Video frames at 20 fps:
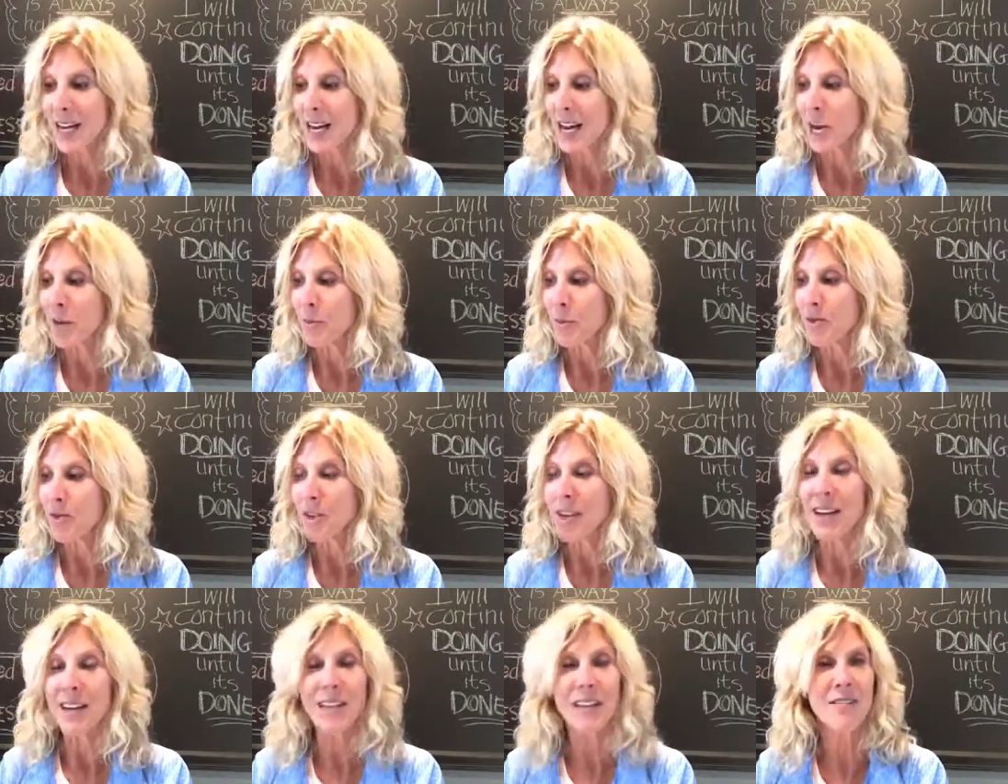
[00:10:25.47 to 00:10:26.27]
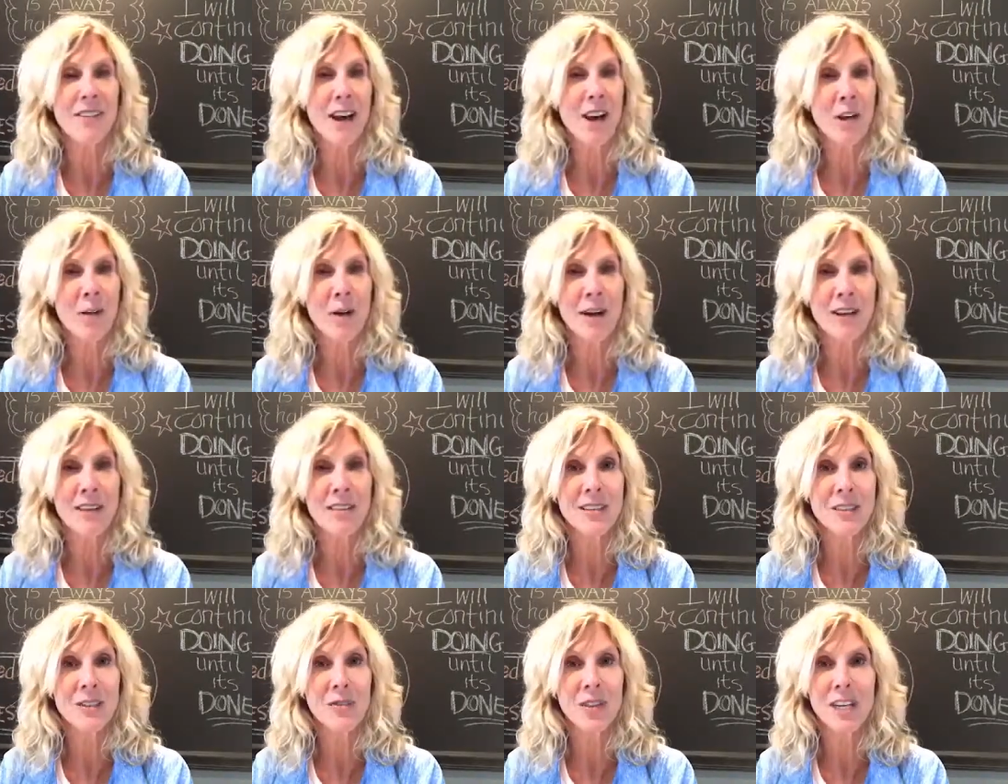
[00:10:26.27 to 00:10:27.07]
If you got any value out of
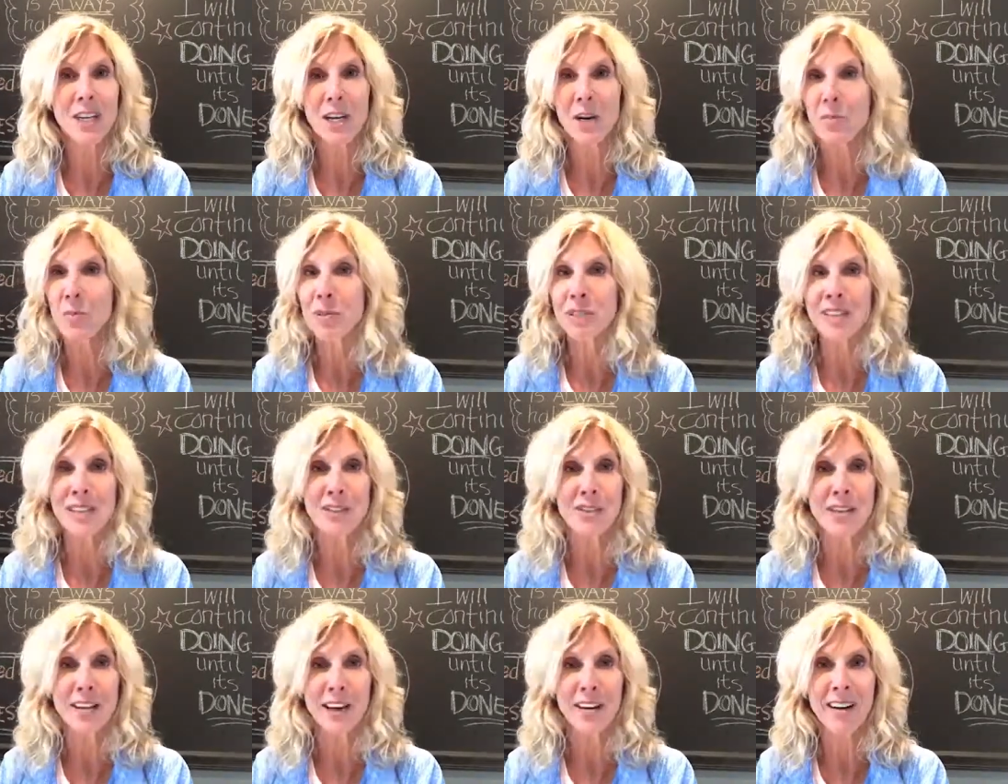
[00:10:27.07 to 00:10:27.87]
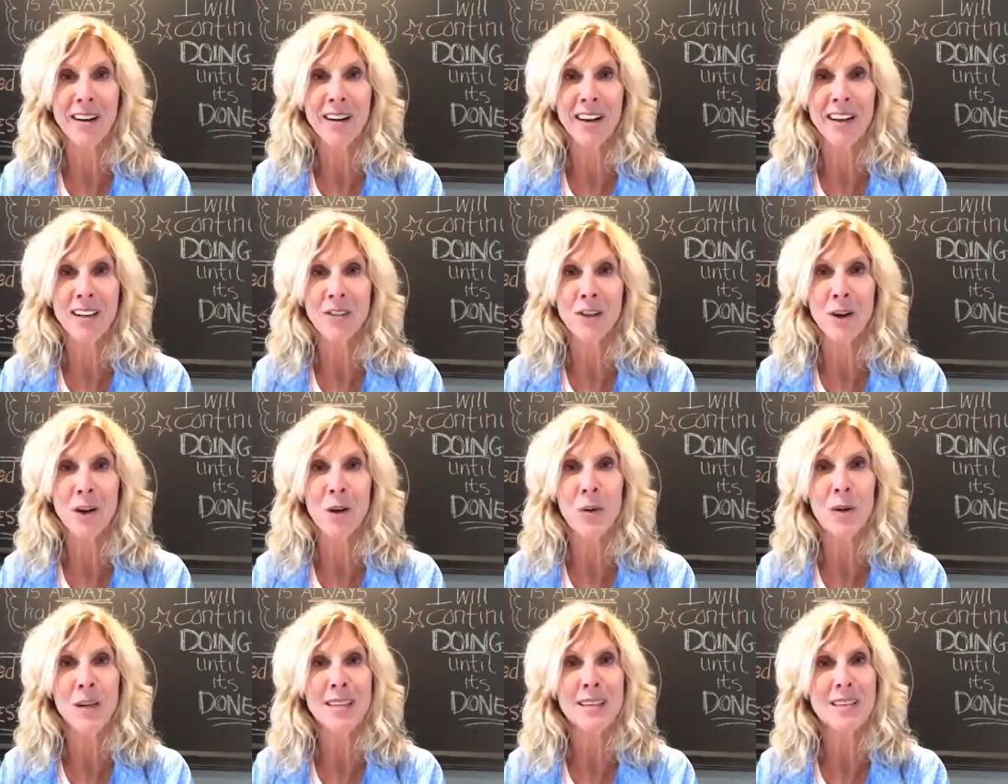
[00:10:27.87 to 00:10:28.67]
this video, please share it. As
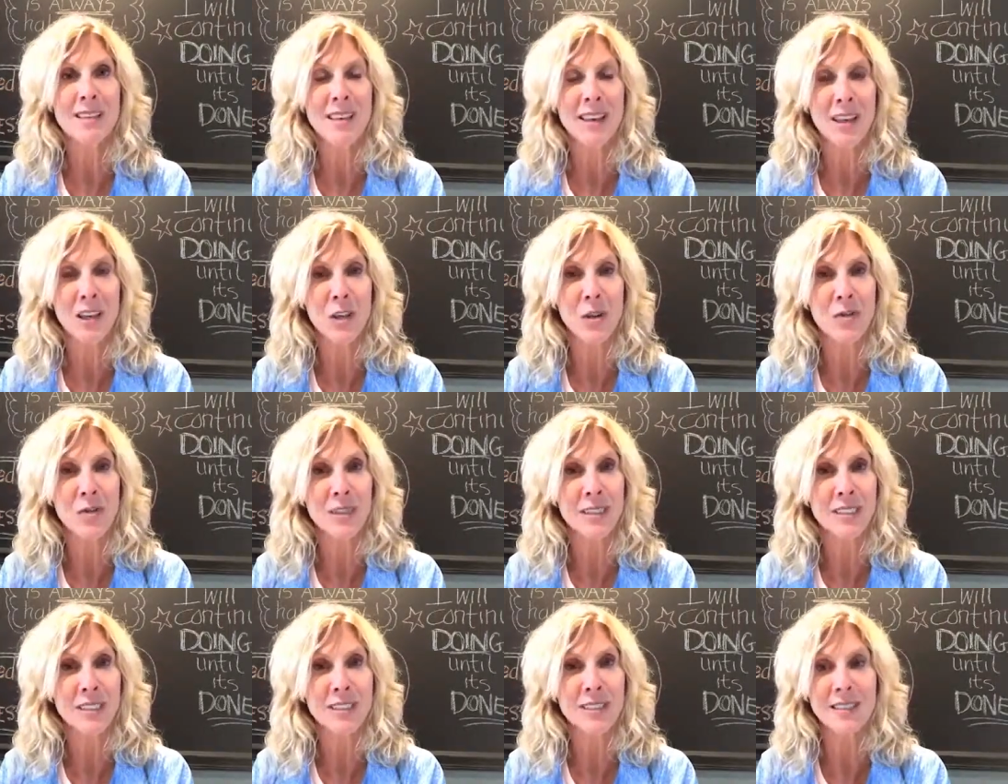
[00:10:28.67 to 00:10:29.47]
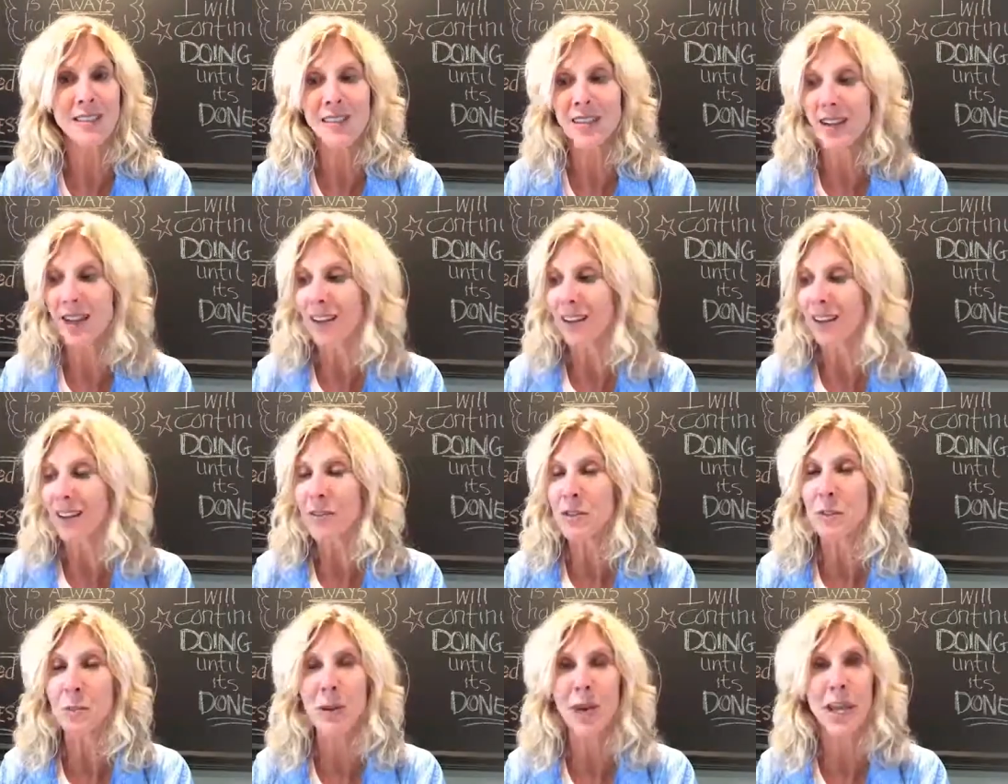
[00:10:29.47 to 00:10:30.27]
always, thank you for listening. I love
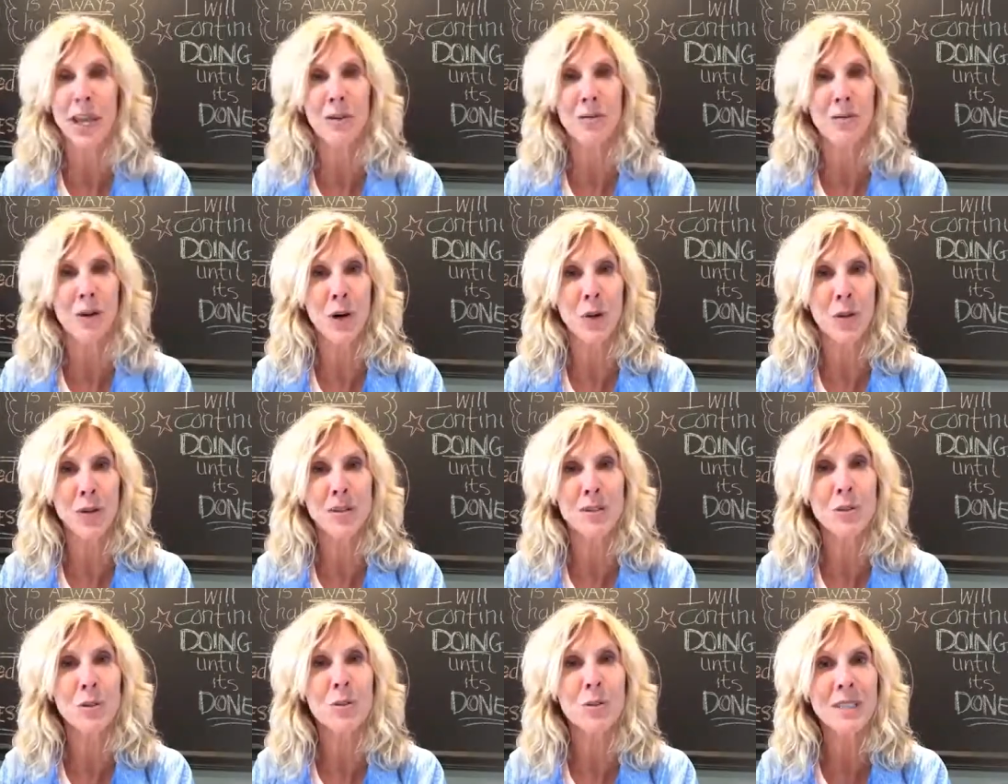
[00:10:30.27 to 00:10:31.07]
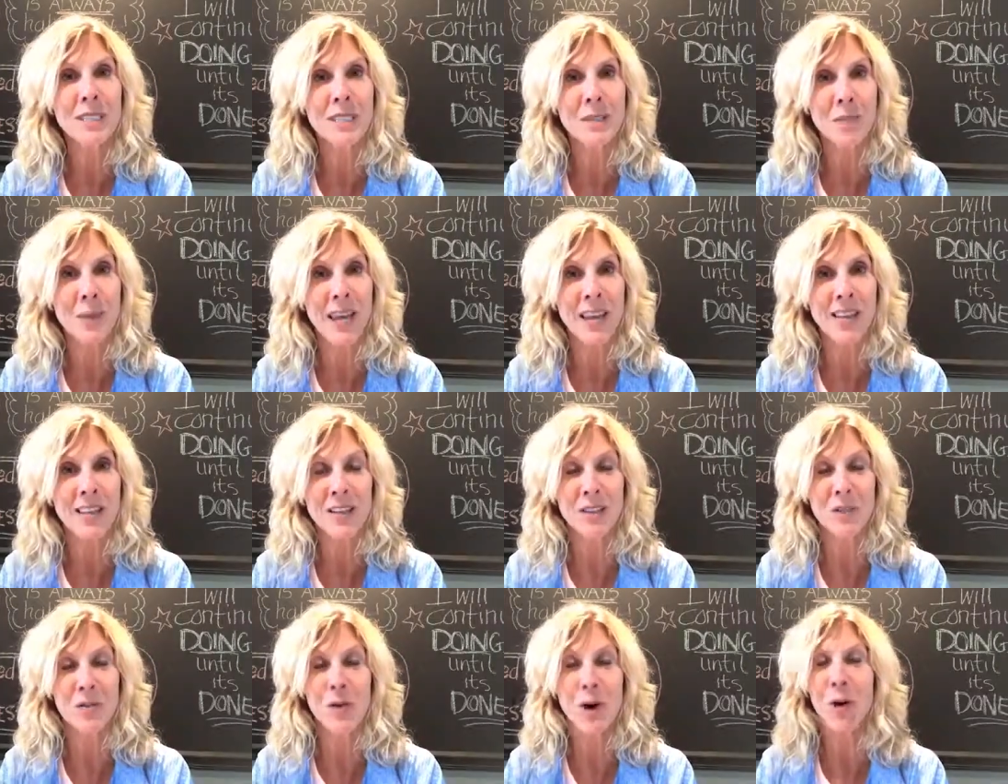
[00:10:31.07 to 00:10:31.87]
to pay it forward, so please pay
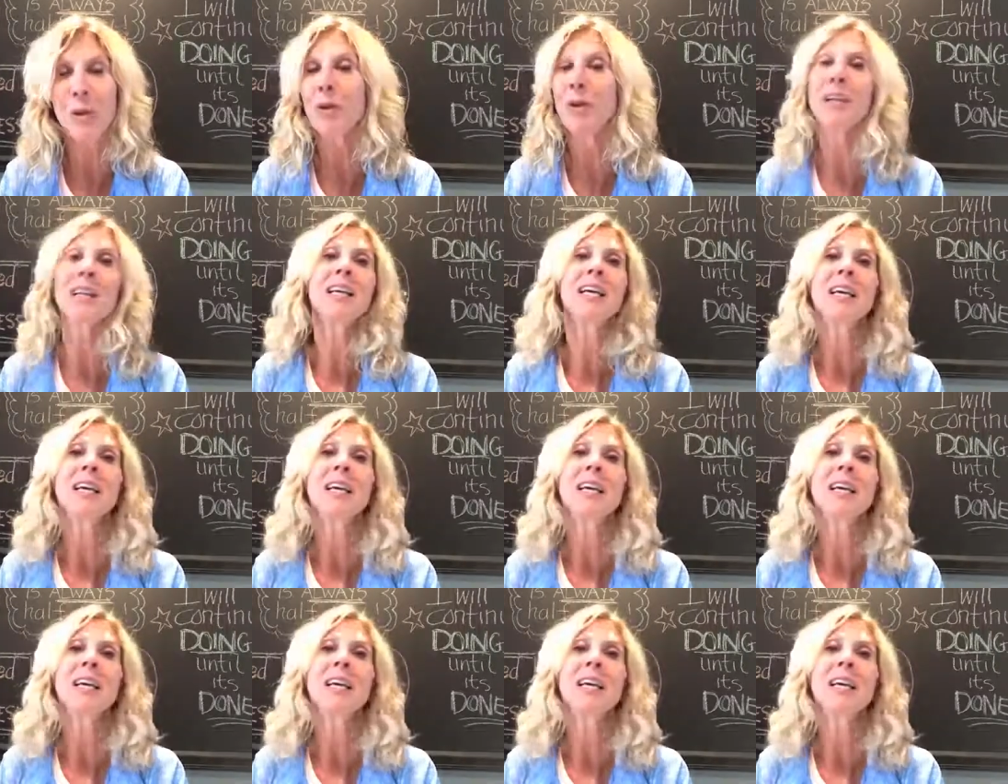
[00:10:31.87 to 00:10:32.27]
this forward.